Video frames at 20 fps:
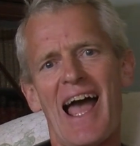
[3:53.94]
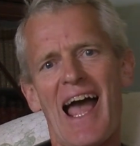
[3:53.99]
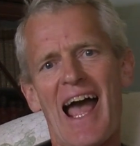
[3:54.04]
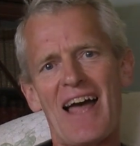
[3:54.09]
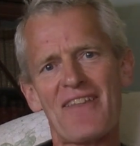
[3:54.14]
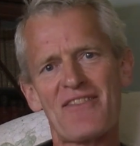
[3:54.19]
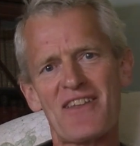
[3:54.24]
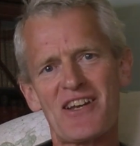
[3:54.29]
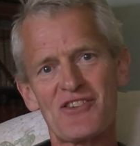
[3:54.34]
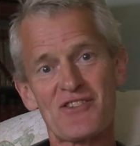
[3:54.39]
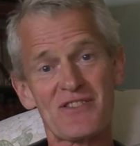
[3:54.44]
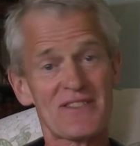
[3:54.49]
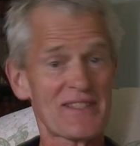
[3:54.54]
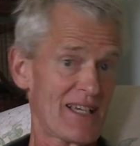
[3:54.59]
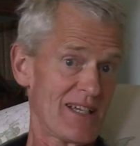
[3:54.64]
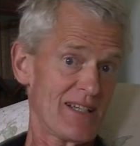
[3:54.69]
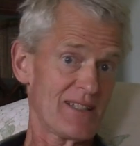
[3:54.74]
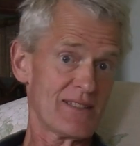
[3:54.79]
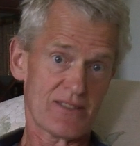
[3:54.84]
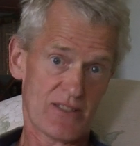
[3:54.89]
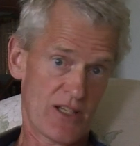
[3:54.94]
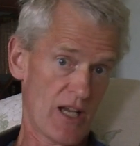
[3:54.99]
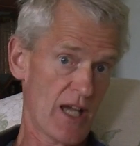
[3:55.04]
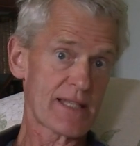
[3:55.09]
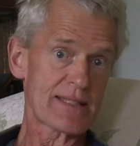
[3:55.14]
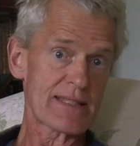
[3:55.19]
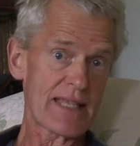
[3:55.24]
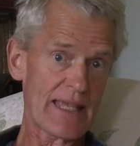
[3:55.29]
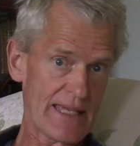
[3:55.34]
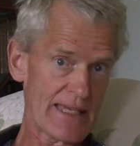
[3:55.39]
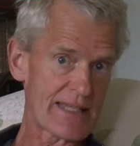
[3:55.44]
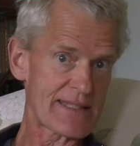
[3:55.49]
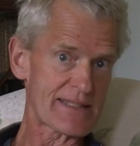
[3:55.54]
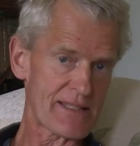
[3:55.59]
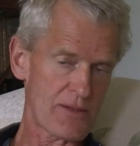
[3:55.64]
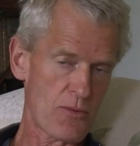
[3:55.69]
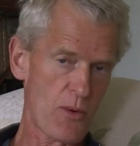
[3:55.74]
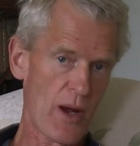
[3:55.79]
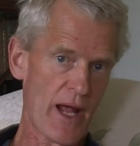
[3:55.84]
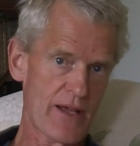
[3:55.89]
And there is a nice
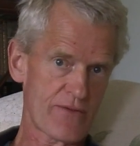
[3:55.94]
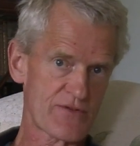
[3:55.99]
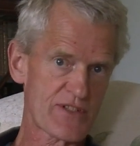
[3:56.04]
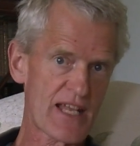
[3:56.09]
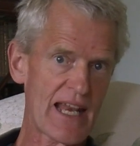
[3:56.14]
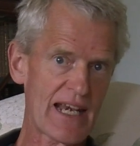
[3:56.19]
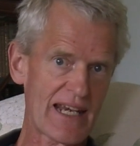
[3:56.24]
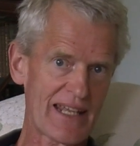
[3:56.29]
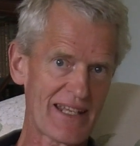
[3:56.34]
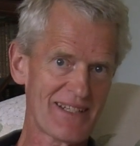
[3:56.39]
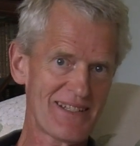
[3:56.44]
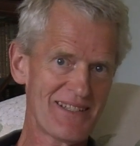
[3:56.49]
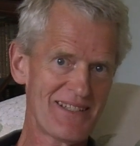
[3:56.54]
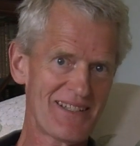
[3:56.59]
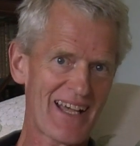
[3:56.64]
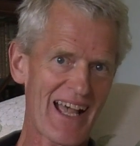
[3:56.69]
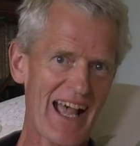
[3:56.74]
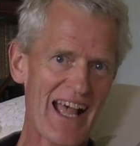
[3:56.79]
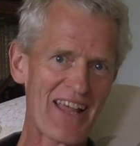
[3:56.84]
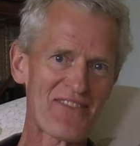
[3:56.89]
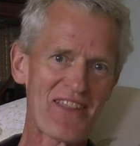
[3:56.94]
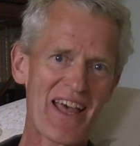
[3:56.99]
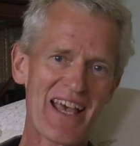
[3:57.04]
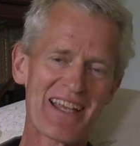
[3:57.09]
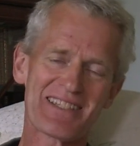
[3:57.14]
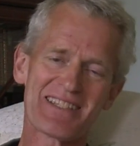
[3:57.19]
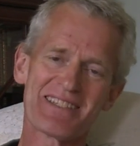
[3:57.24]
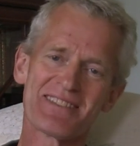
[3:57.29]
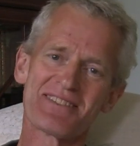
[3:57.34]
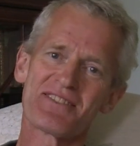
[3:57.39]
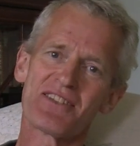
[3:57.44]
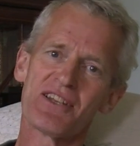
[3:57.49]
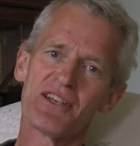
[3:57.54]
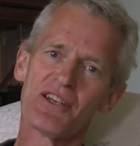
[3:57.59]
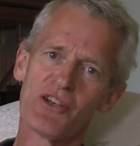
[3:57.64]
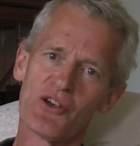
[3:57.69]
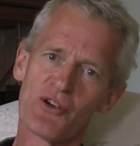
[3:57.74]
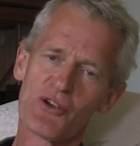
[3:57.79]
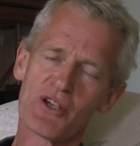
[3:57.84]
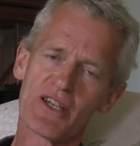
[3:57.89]
easy way of telling, and that is to
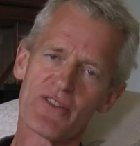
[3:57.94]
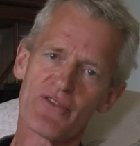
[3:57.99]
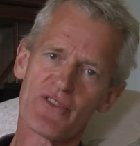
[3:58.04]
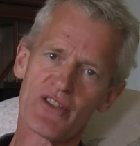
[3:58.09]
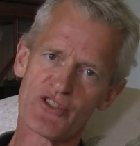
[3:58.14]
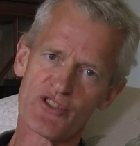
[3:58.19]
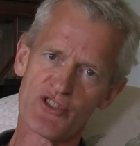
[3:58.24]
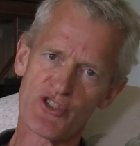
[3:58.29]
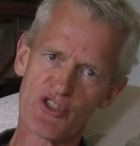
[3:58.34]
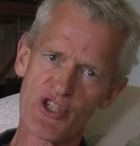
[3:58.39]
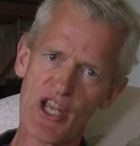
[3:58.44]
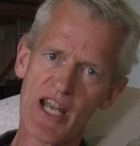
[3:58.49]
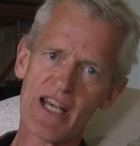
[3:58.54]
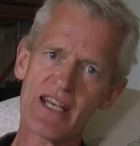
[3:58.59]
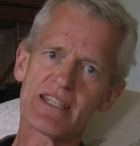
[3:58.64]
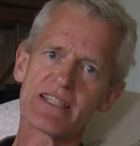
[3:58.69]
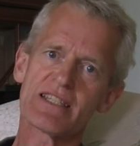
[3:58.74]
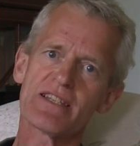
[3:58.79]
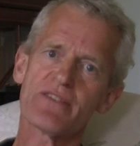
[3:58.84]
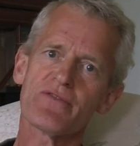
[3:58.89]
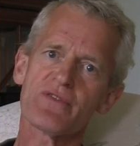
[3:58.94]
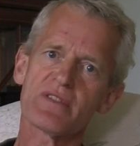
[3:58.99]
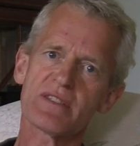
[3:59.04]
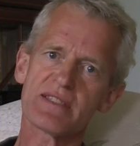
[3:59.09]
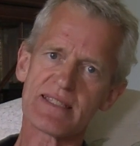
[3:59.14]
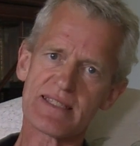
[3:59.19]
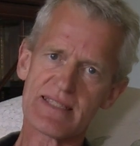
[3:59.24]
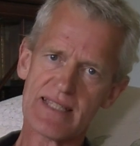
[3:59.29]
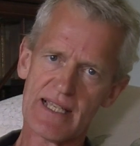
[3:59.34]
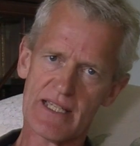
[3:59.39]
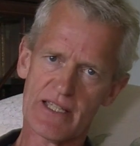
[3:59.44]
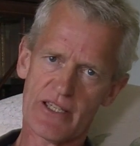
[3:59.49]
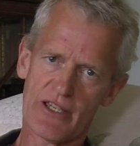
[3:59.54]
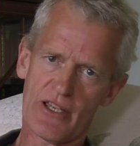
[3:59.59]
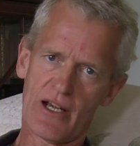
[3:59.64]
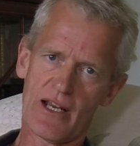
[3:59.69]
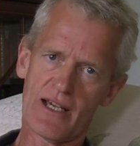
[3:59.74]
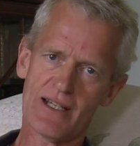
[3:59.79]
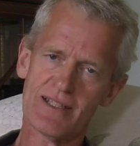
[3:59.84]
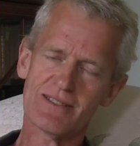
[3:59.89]
look at the genitive
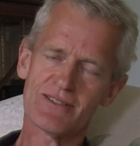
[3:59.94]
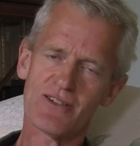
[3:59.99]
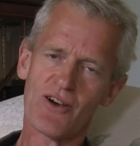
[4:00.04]
singular